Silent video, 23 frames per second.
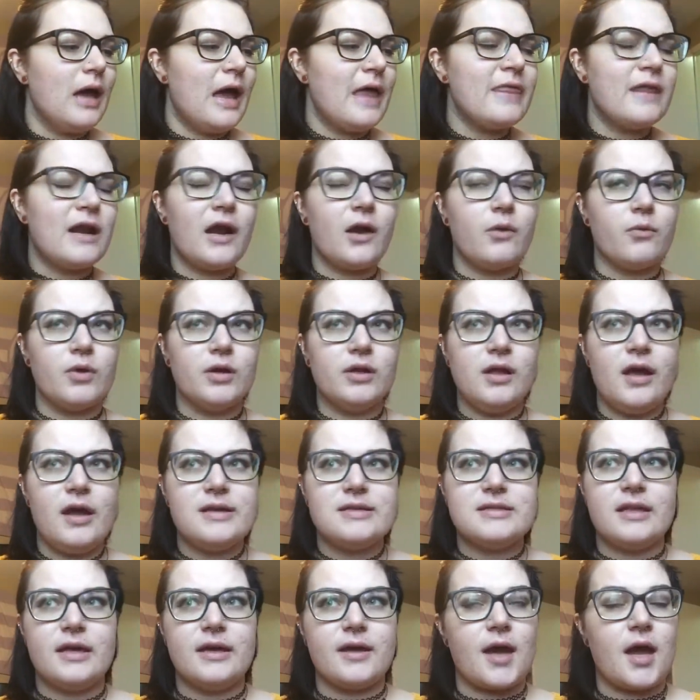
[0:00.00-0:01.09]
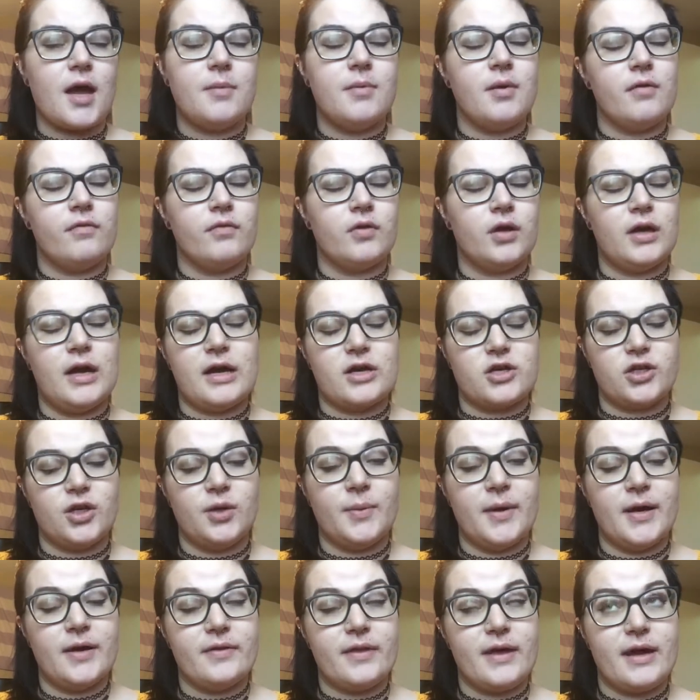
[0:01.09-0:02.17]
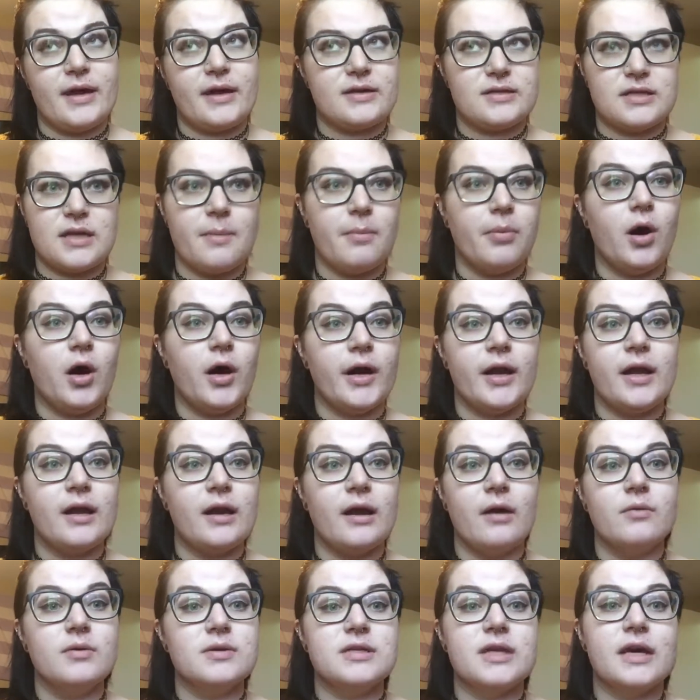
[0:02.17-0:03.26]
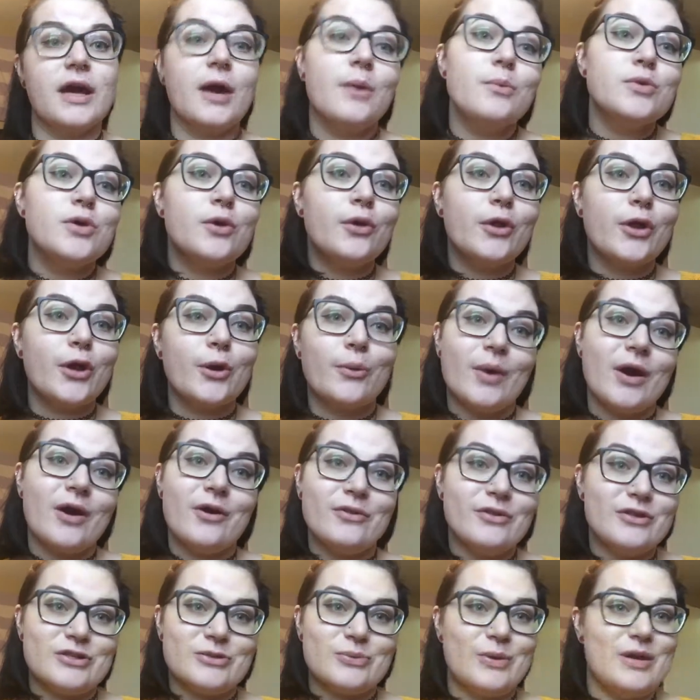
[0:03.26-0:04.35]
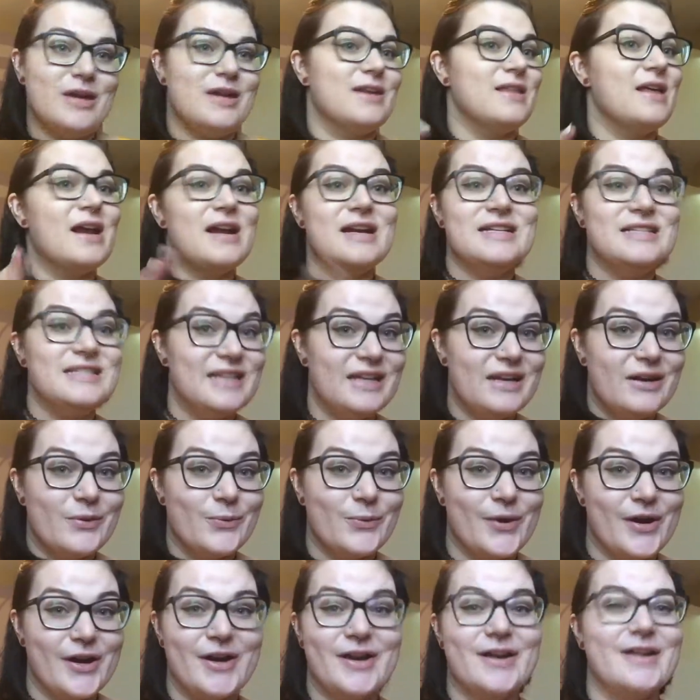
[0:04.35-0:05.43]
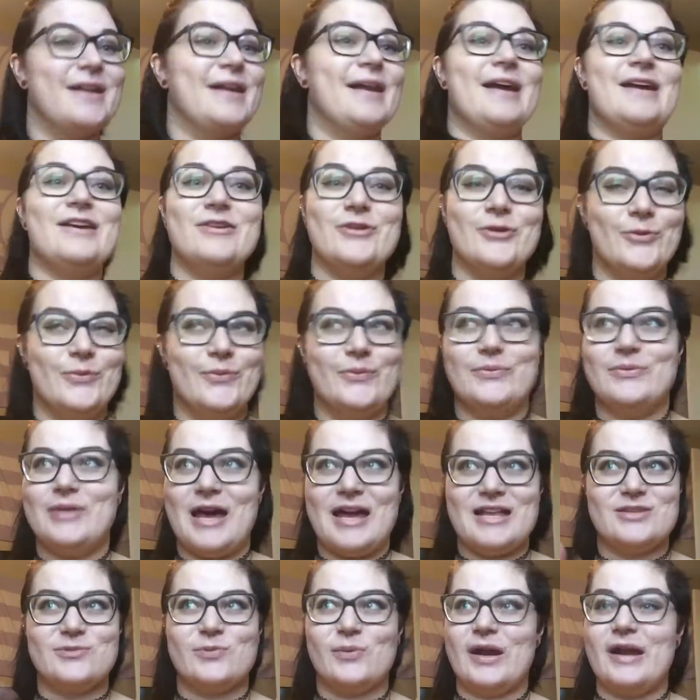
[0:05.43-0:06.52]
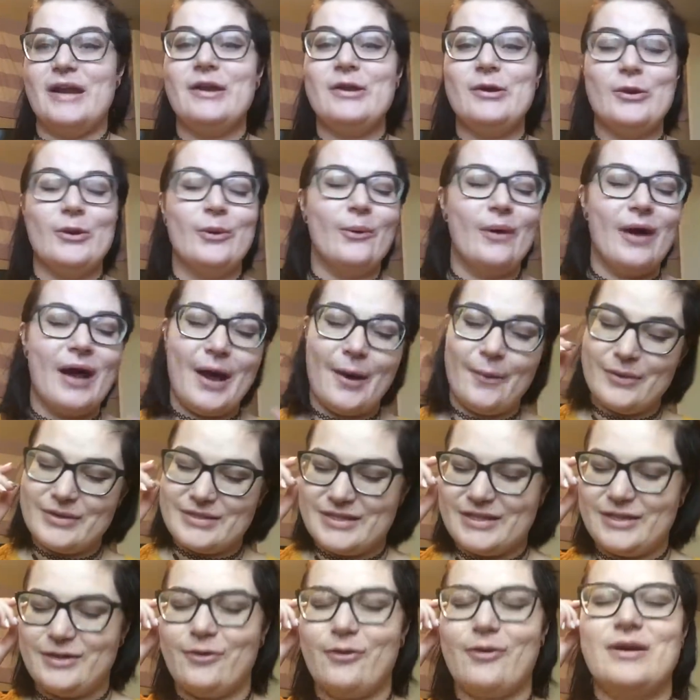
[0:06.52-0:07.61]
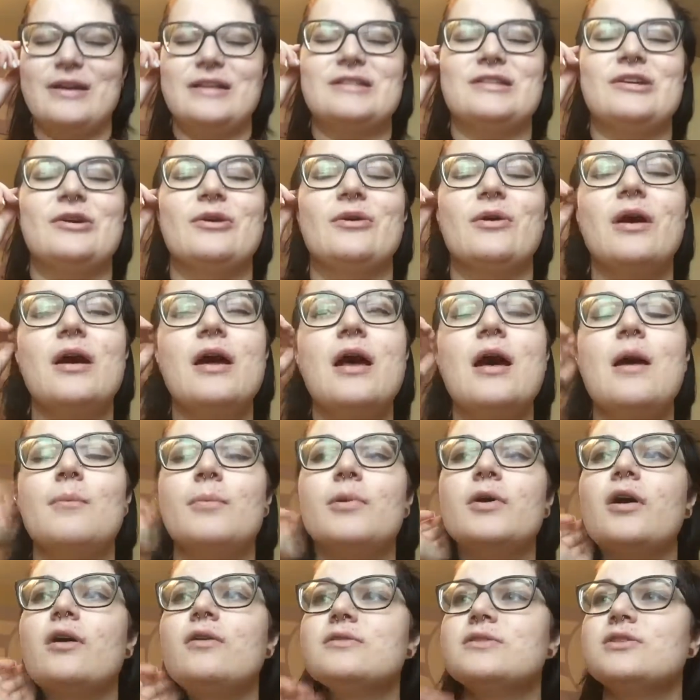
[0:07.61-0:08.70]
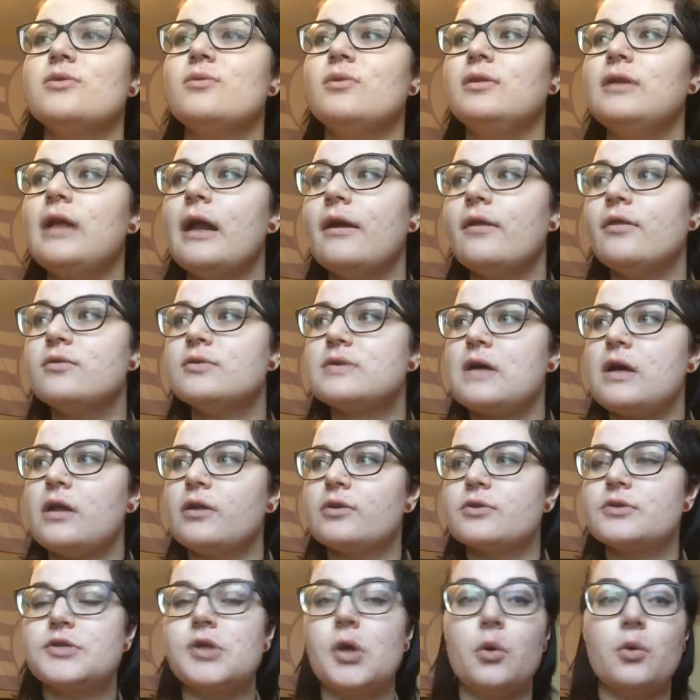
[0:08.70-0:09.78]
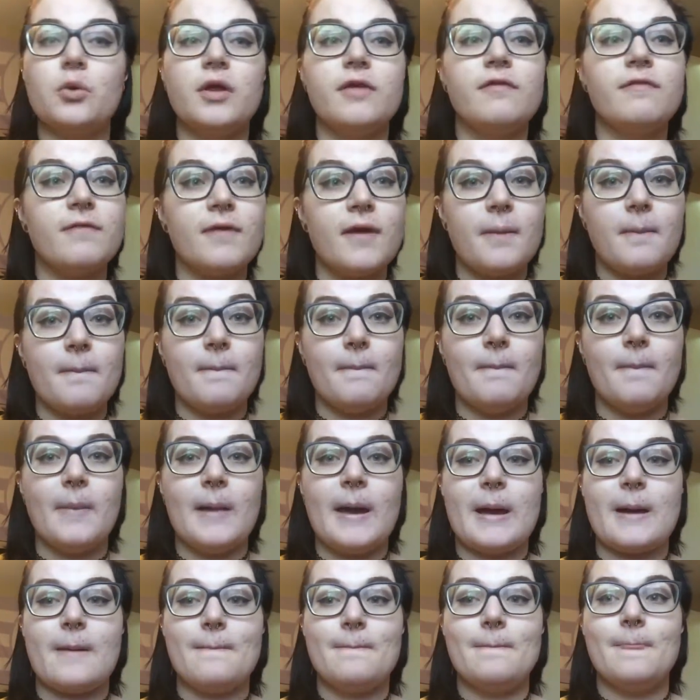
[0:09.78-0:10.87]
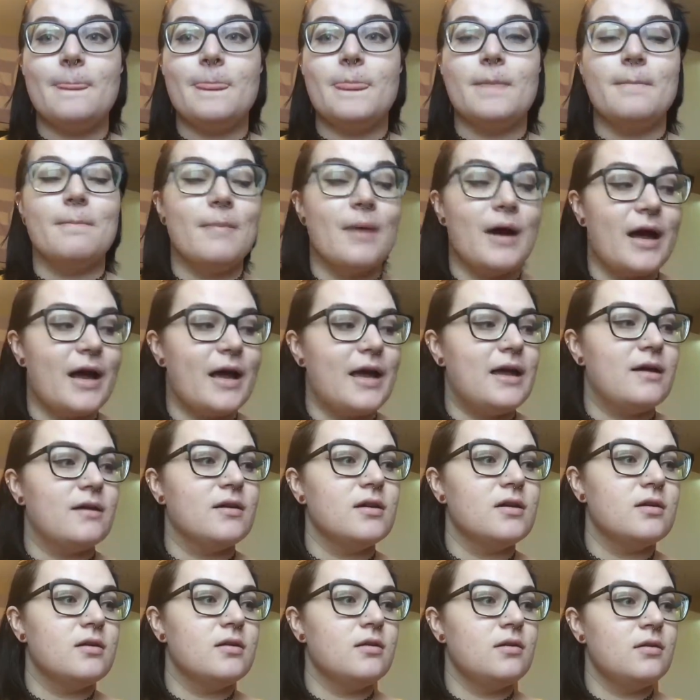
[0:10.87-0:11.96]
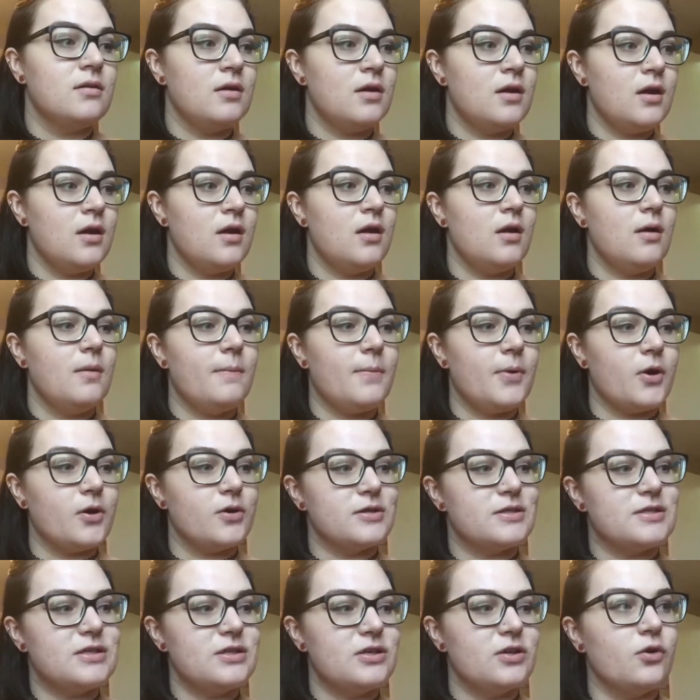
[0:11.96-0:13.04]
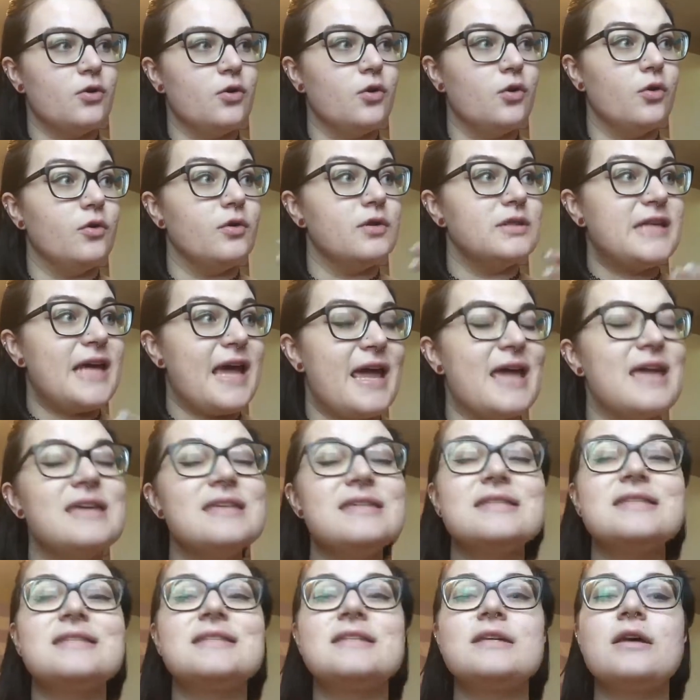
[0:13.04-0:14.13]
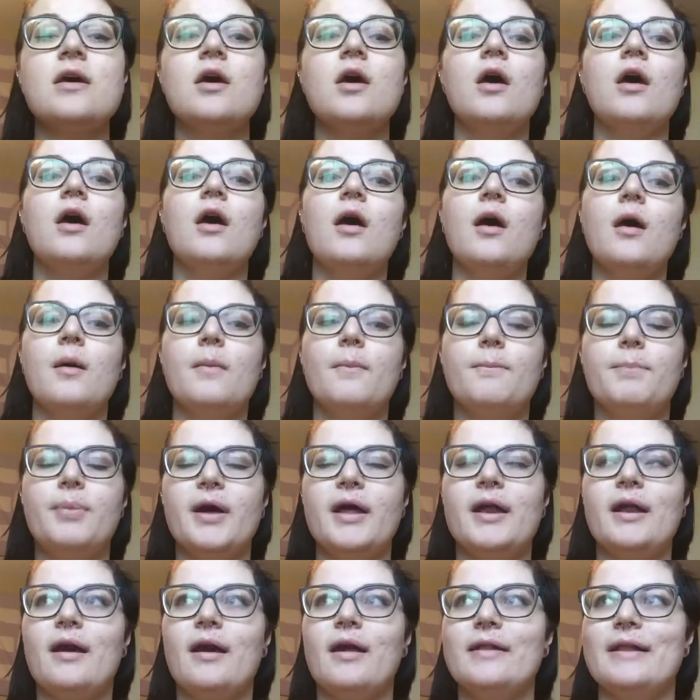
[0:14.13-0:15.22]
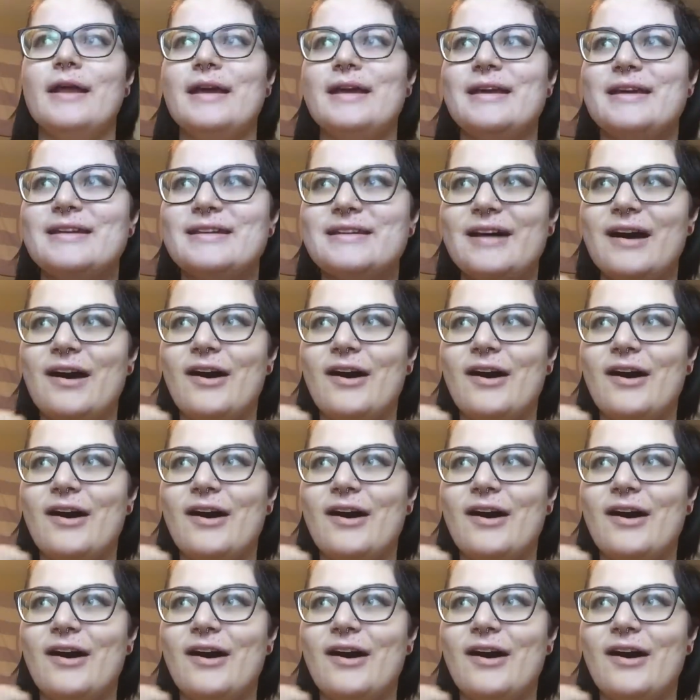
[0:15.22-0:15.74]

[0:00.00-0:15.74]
And then I realized, like, I'm never gonna actually wear that because I bought it and I was like, I'm totally gonna wear it this week, and then I didn't wear it, and I knew that's when I knew I wasn't going to. But also, a lot of those colors totally fit, like, my personal taste, but, like,